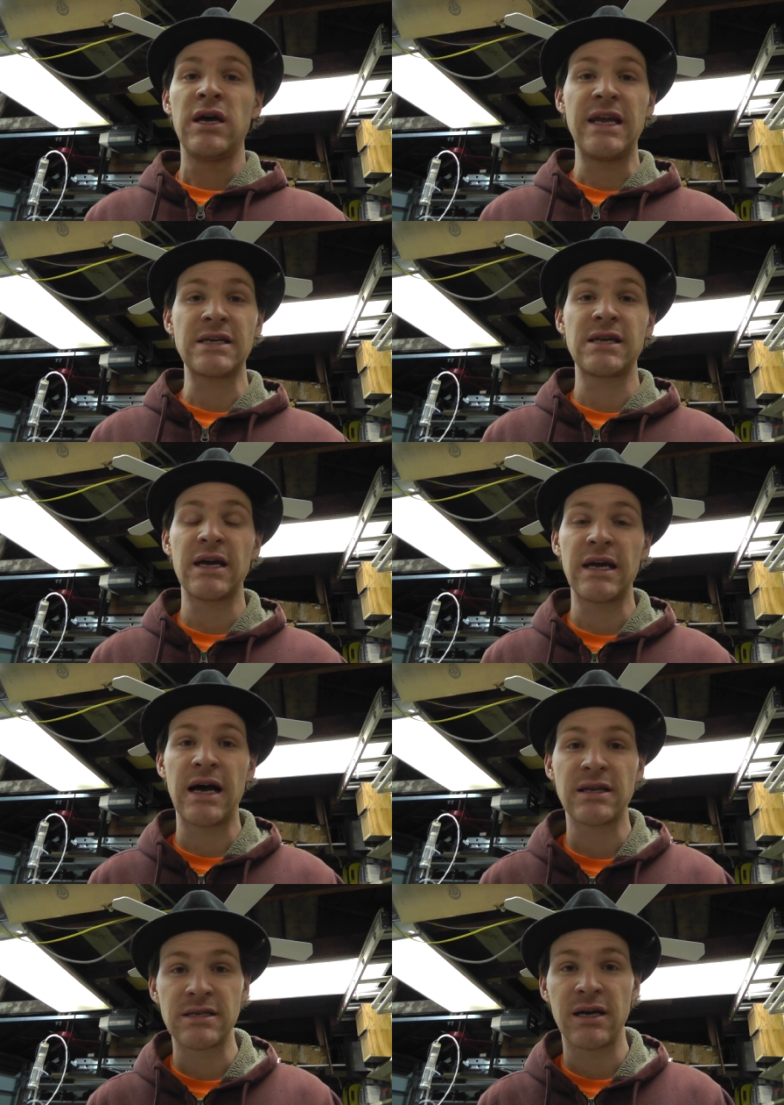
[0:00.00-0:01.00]
Next thing I
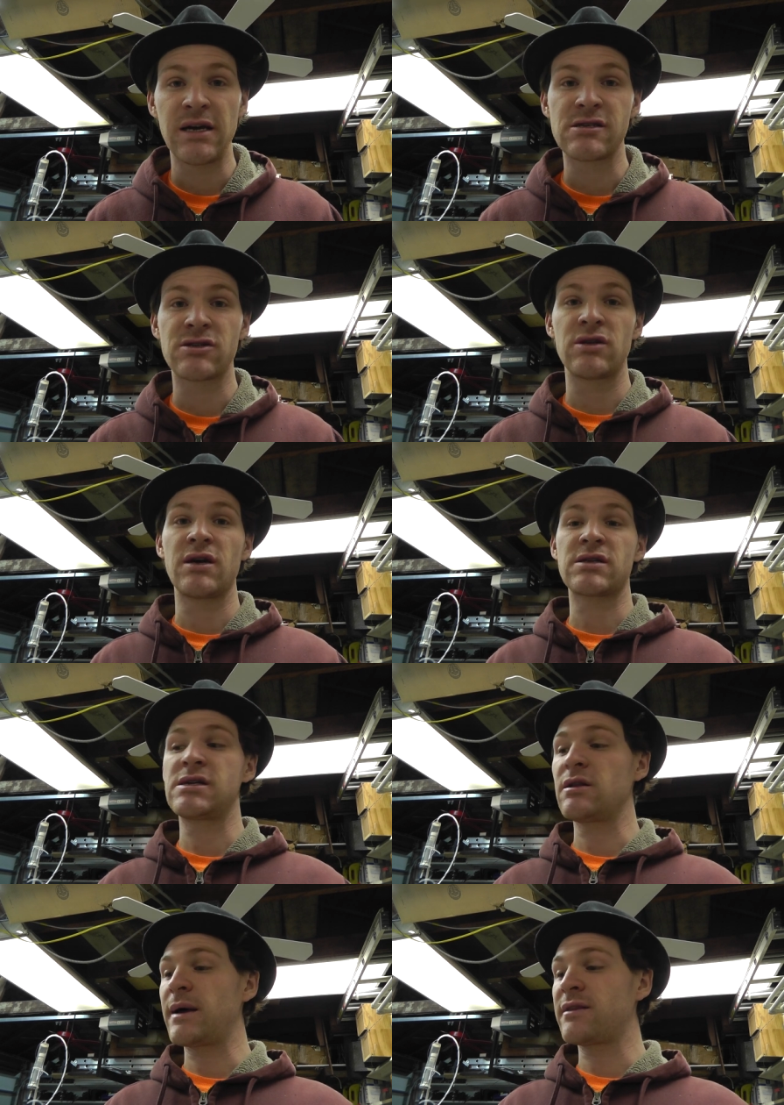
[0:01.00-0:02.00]
got to tell you is uh,
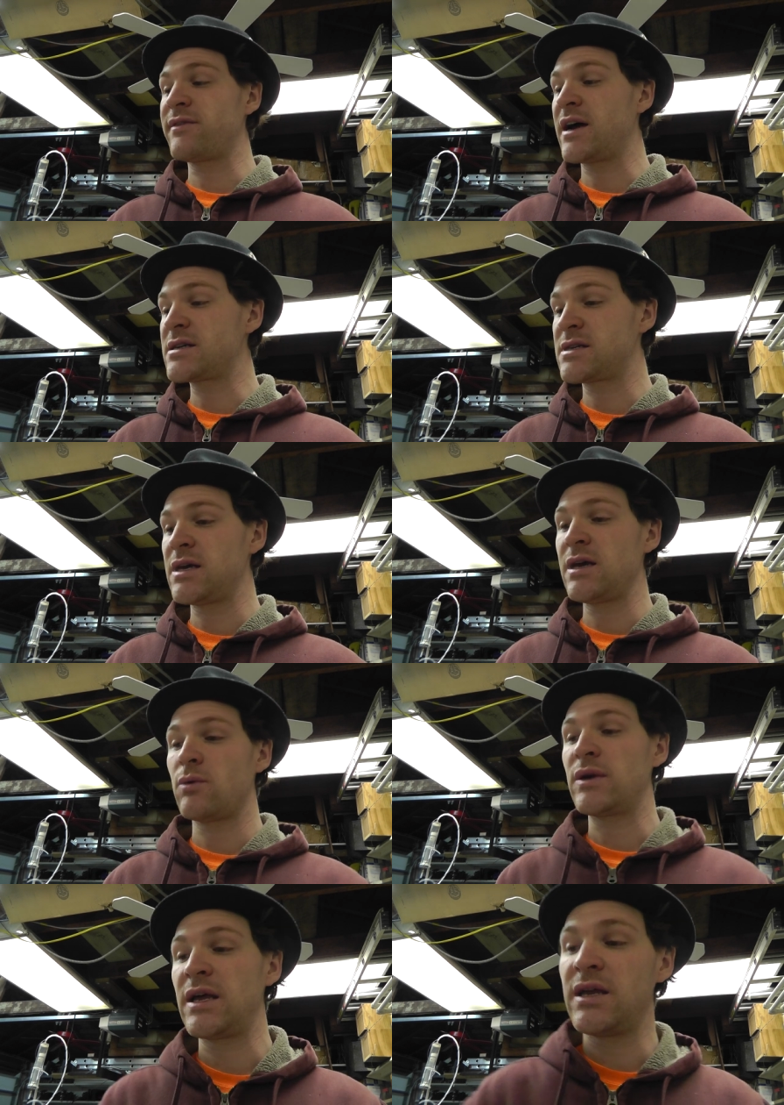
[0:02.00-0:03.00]
still about the
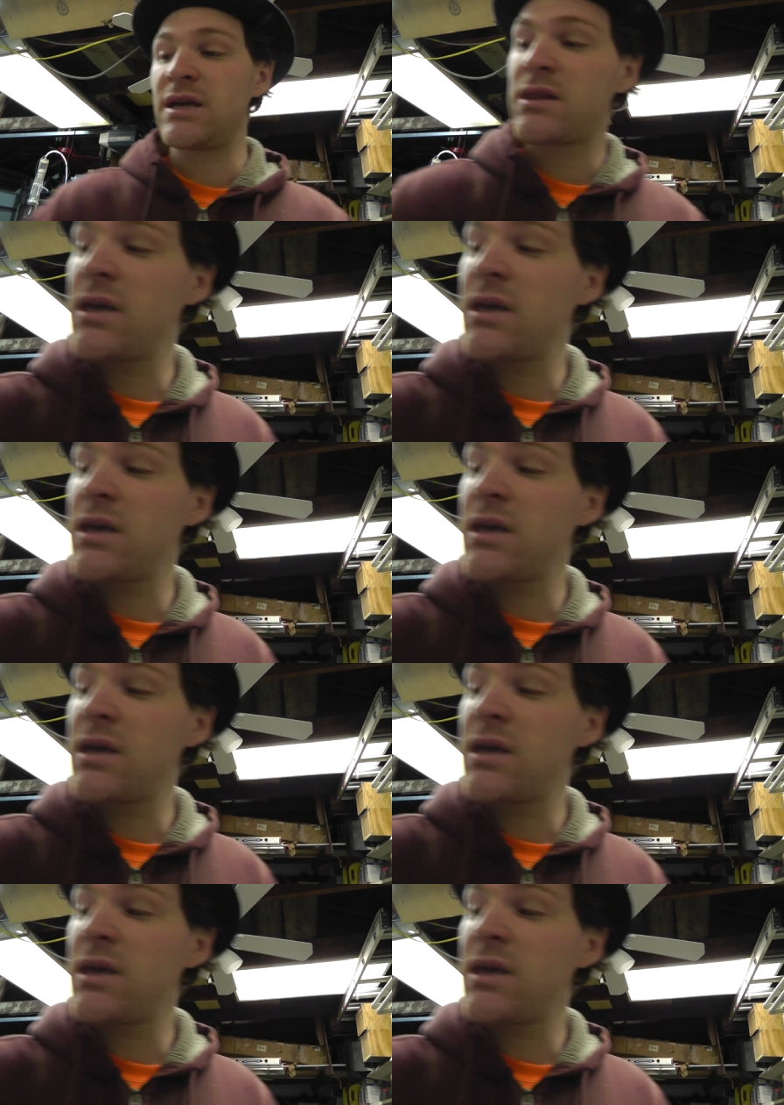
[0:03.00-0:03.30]
VIC. We did get